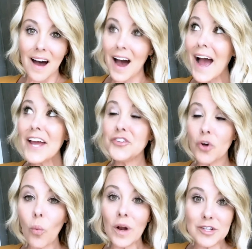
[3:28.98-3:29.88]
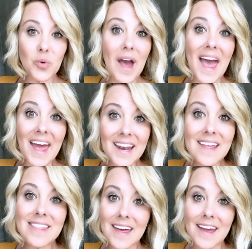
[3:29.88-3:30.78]
I don't want to do
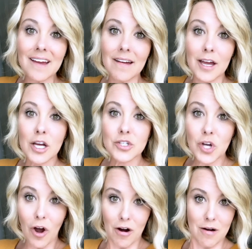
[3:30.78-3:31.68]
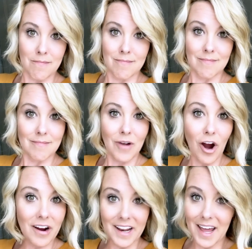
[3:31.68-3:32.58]
anything to harm
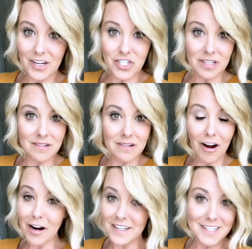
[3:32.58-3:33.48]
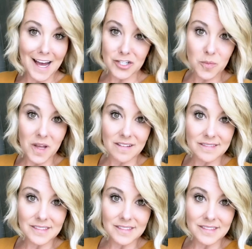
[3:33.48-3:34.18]
our connection, our attachment.